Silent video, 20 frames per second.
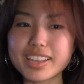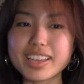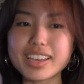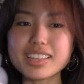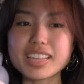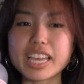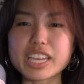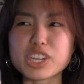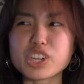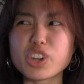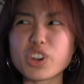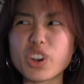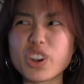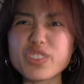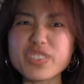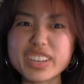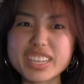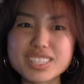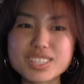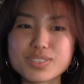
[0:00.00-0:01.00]
get like
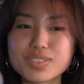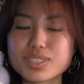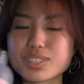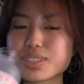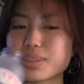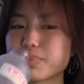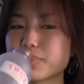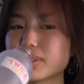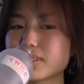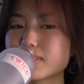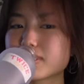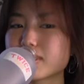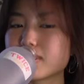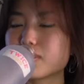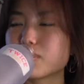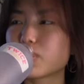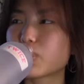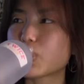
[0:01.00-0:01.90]
nervous for some reason.